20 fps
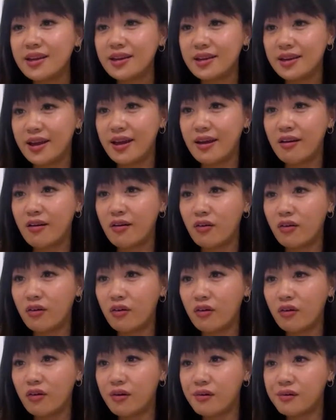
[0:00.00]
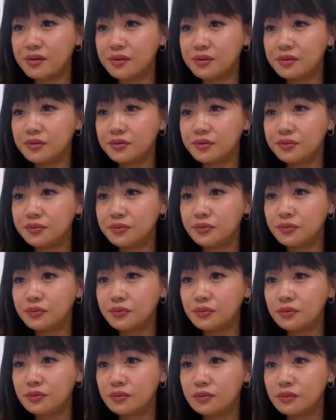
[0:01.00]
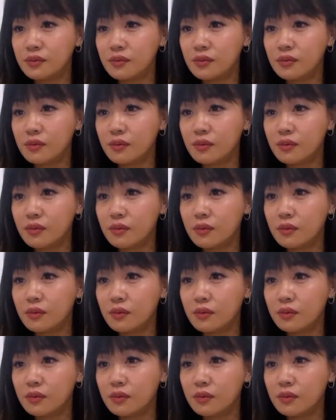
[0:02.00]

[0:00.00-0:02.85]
it now. When curious minds wander these depths,